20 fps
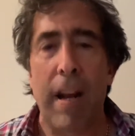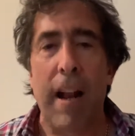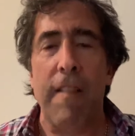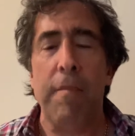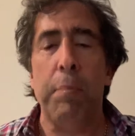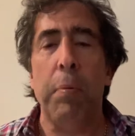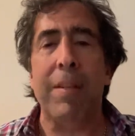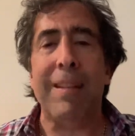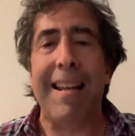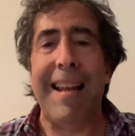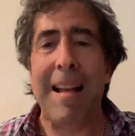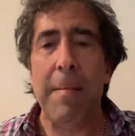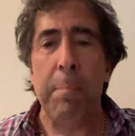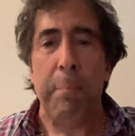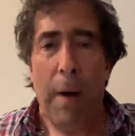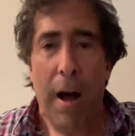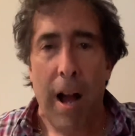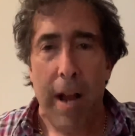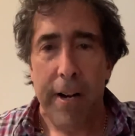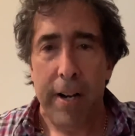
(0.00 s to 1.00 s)
I've built an
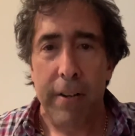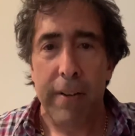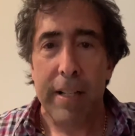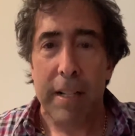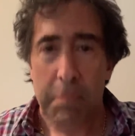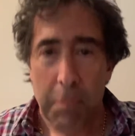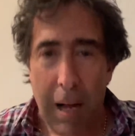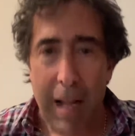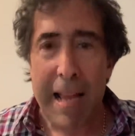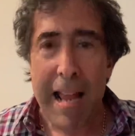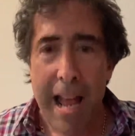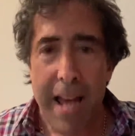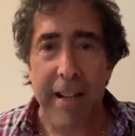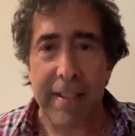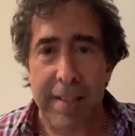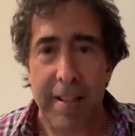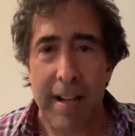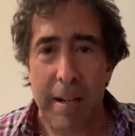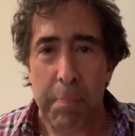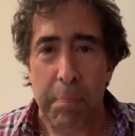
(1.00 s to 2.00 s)
empire. In my head,
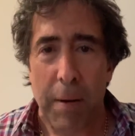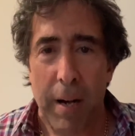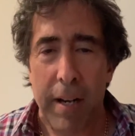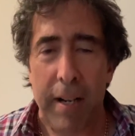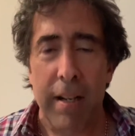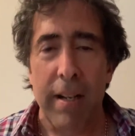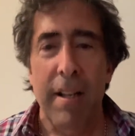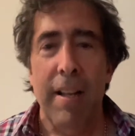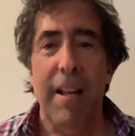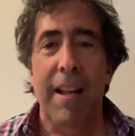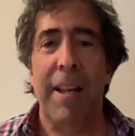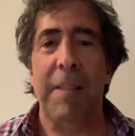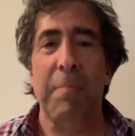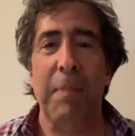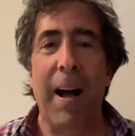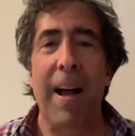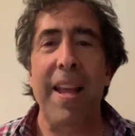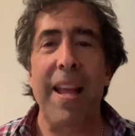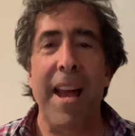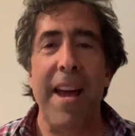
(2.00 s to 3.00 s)
it's an empire. In
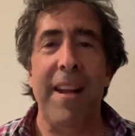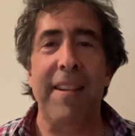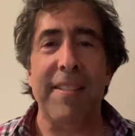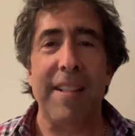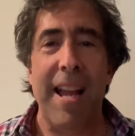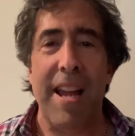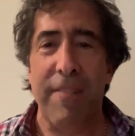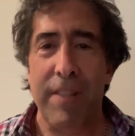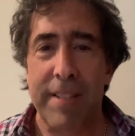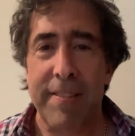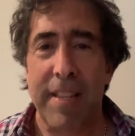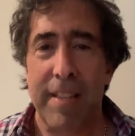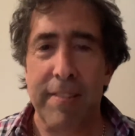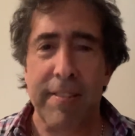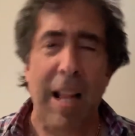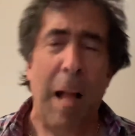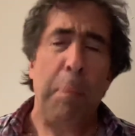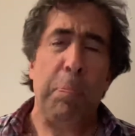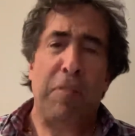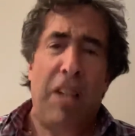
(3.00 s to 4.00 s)
my head, it's Andrea says,
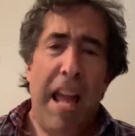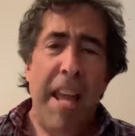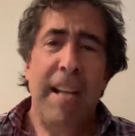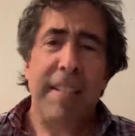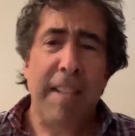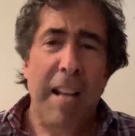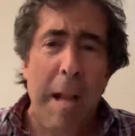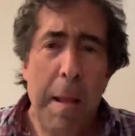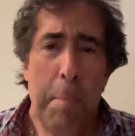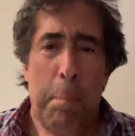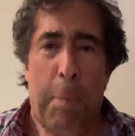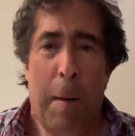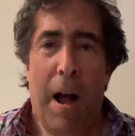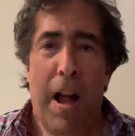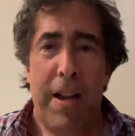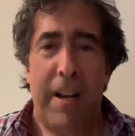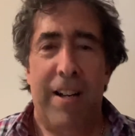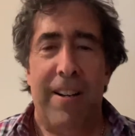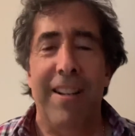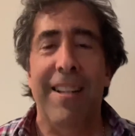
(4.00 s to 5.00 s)
stop saying it's an
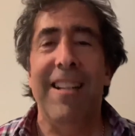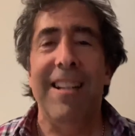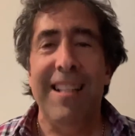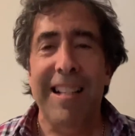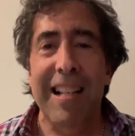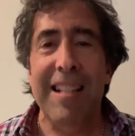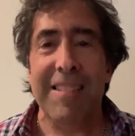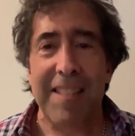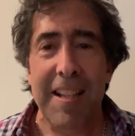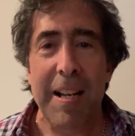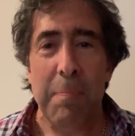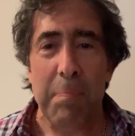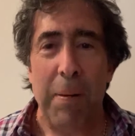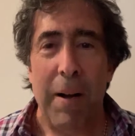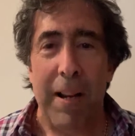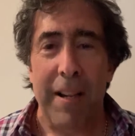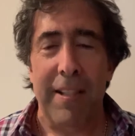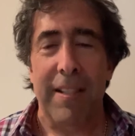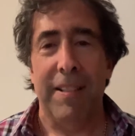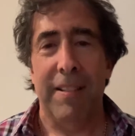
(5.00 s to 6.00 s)
empire. It's an
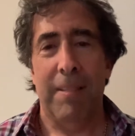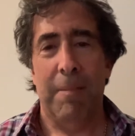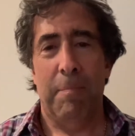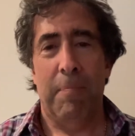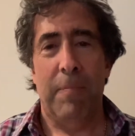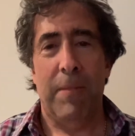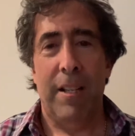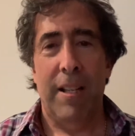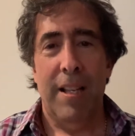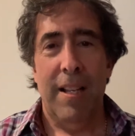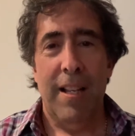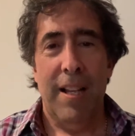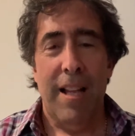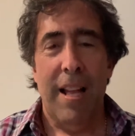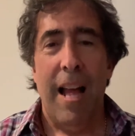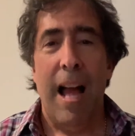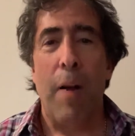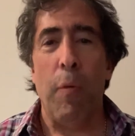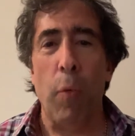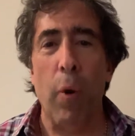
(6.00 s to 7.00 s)
empire.
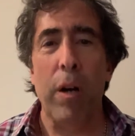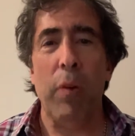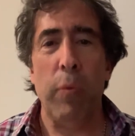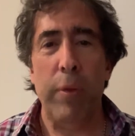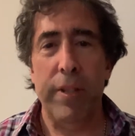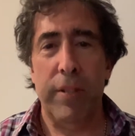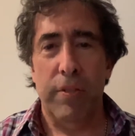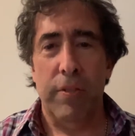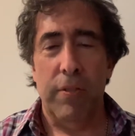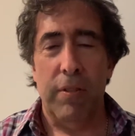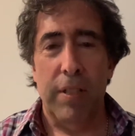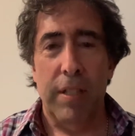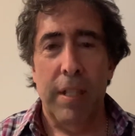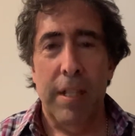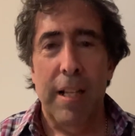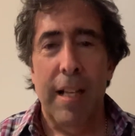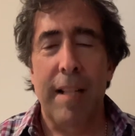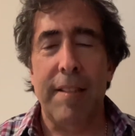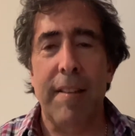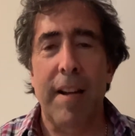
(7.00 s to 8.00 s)
And what do we do?
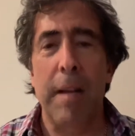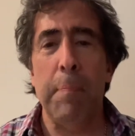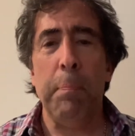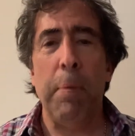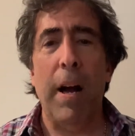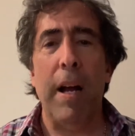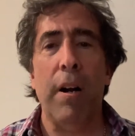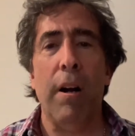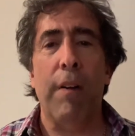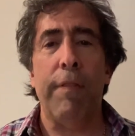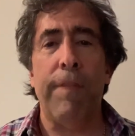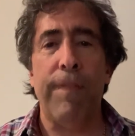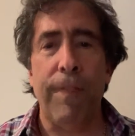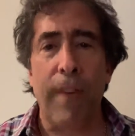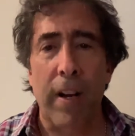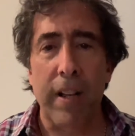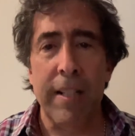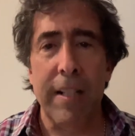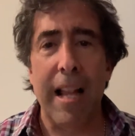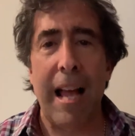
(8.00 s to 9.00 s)
It's an empire of
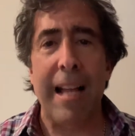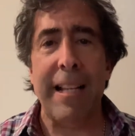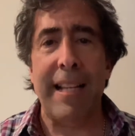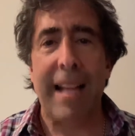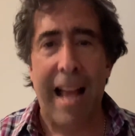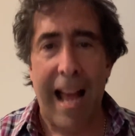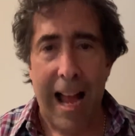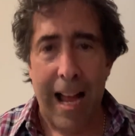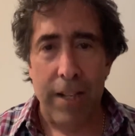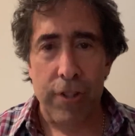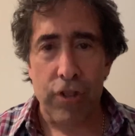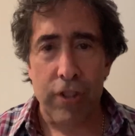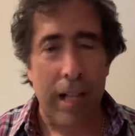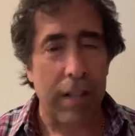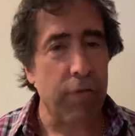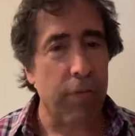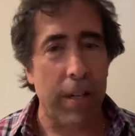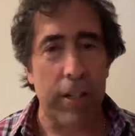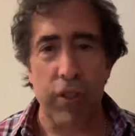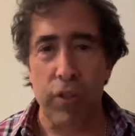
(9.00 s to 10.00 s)
fun and cash.
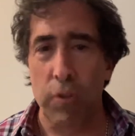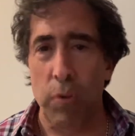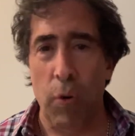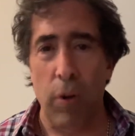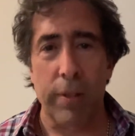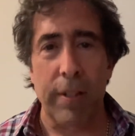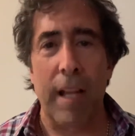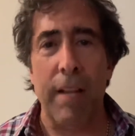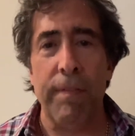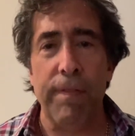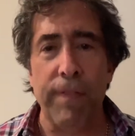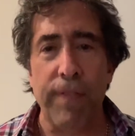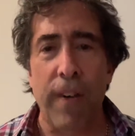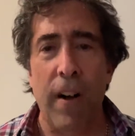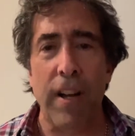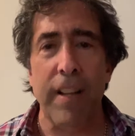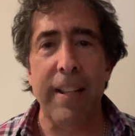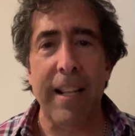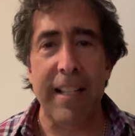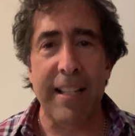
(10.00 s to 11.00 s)
That's what I do all day,
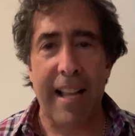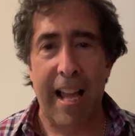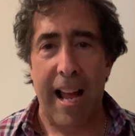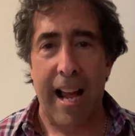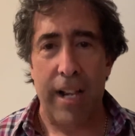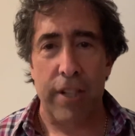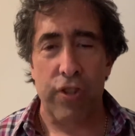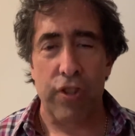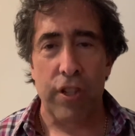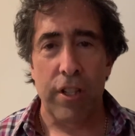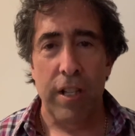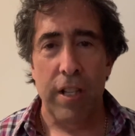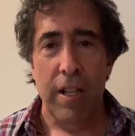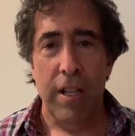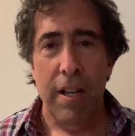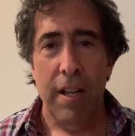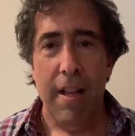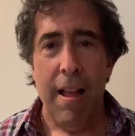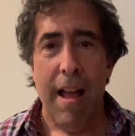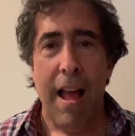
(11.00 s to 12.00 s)
fun and cash.
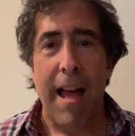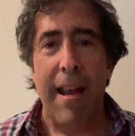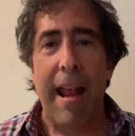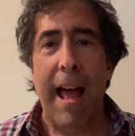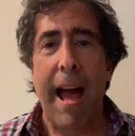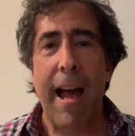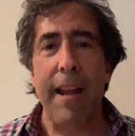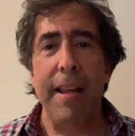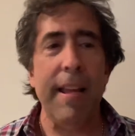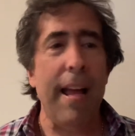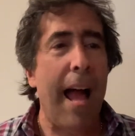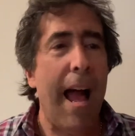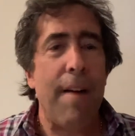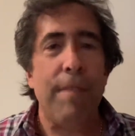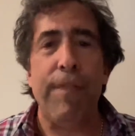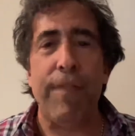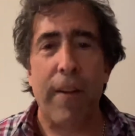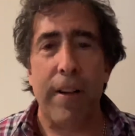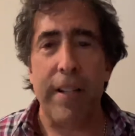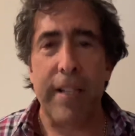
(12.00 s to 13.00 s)
And how do you have
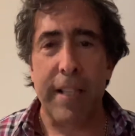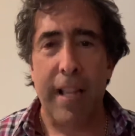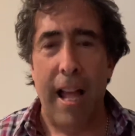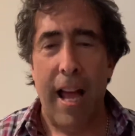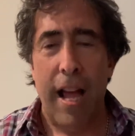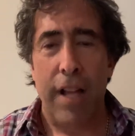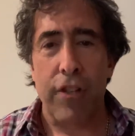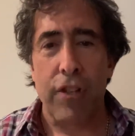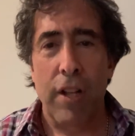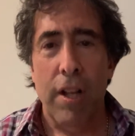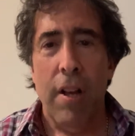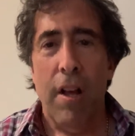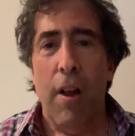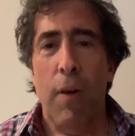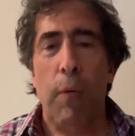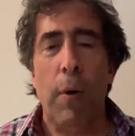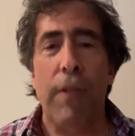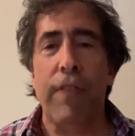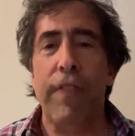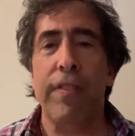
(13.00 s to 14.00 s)
fun and cash?
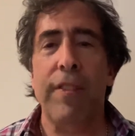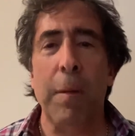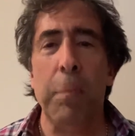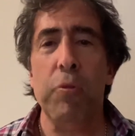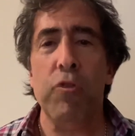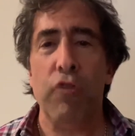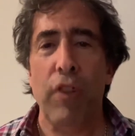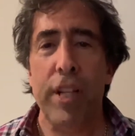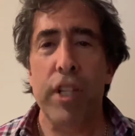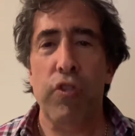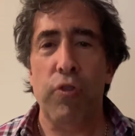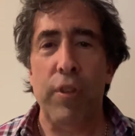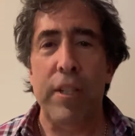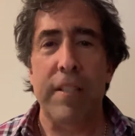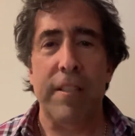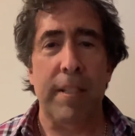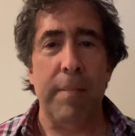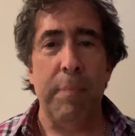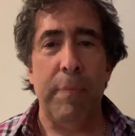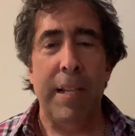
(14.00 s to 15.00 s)
Well, for some strange
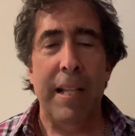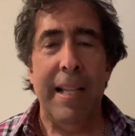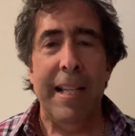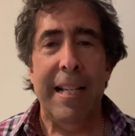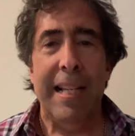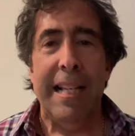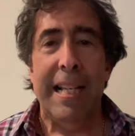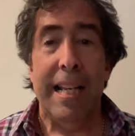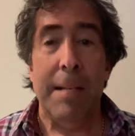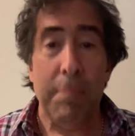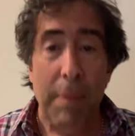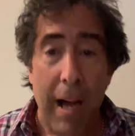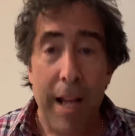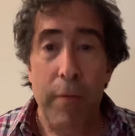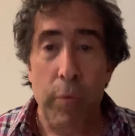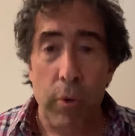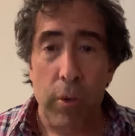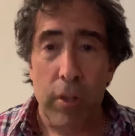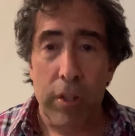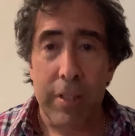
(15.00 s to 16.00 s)
reason, in my
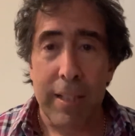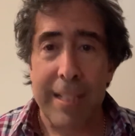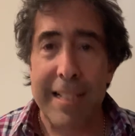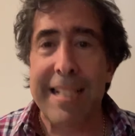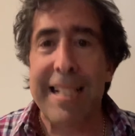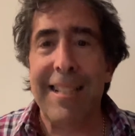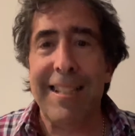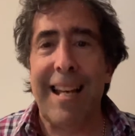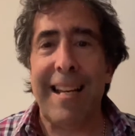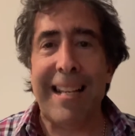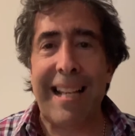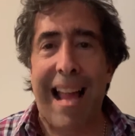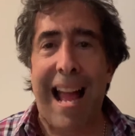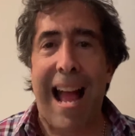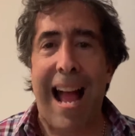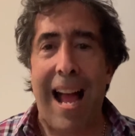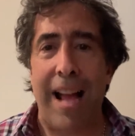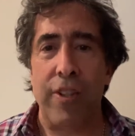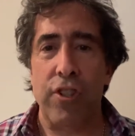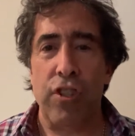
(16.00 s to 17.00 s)
world, you need a lot of
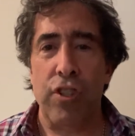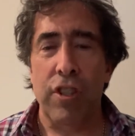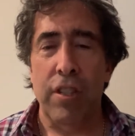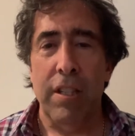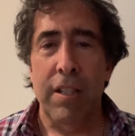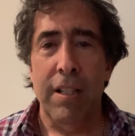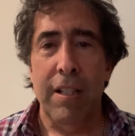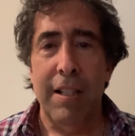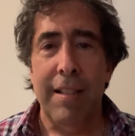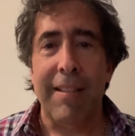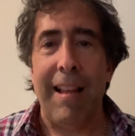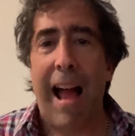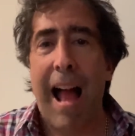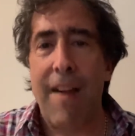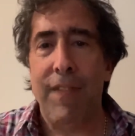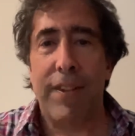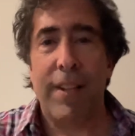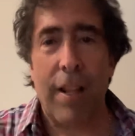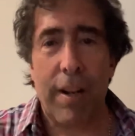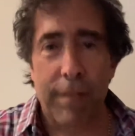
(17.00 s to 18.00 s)
cash to have
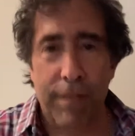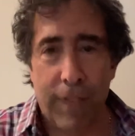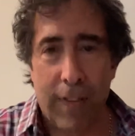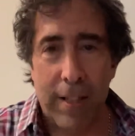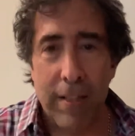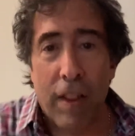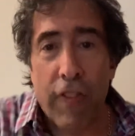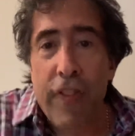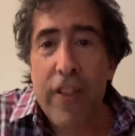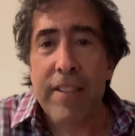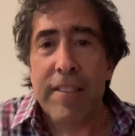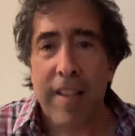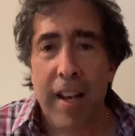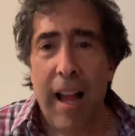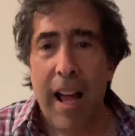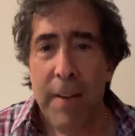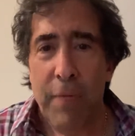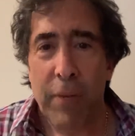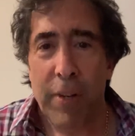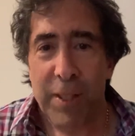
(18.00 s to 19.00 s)
a lot of fun. The things that
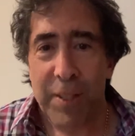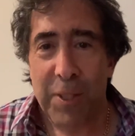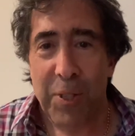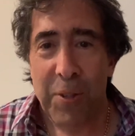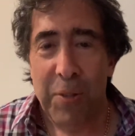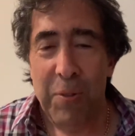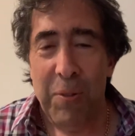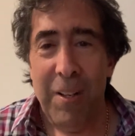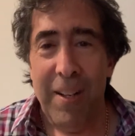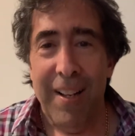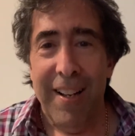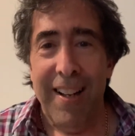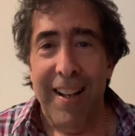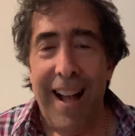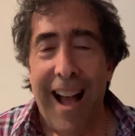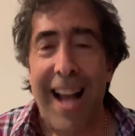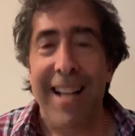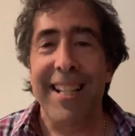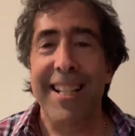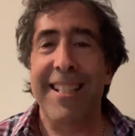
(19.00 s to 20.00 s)
I want to do,
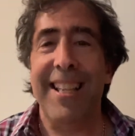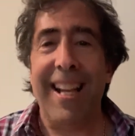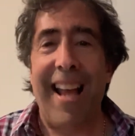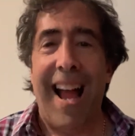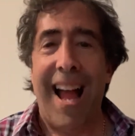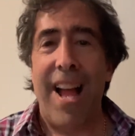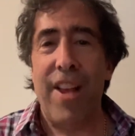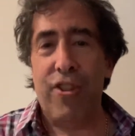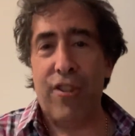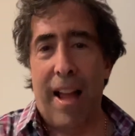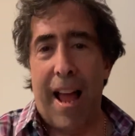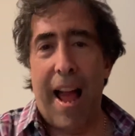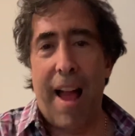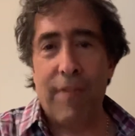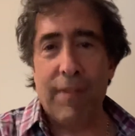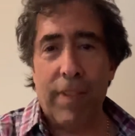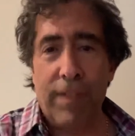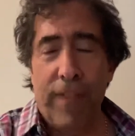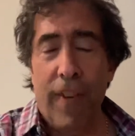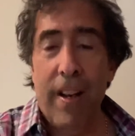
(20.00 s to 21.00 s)
I need the cash to have
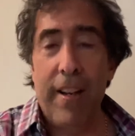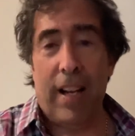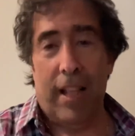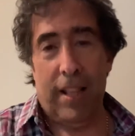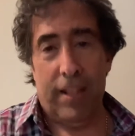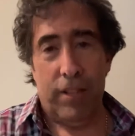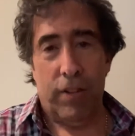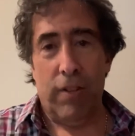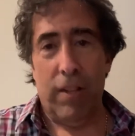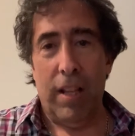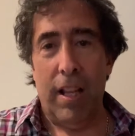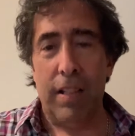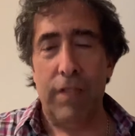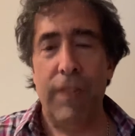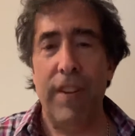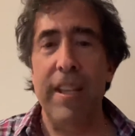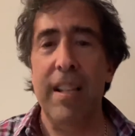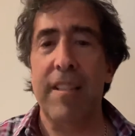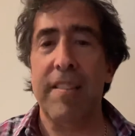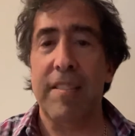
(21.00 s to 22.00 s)
the fun. I like to go to Las
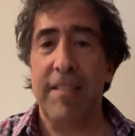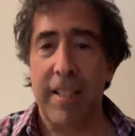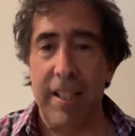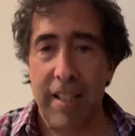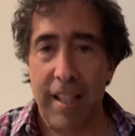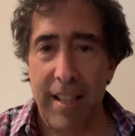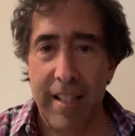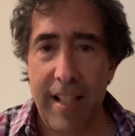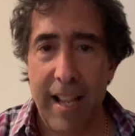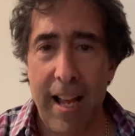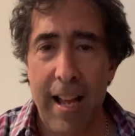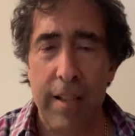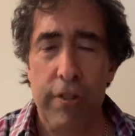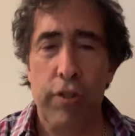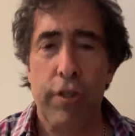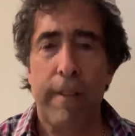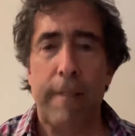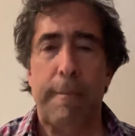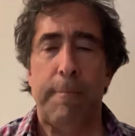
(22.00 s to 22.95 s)
Vegas, need a lot of cash.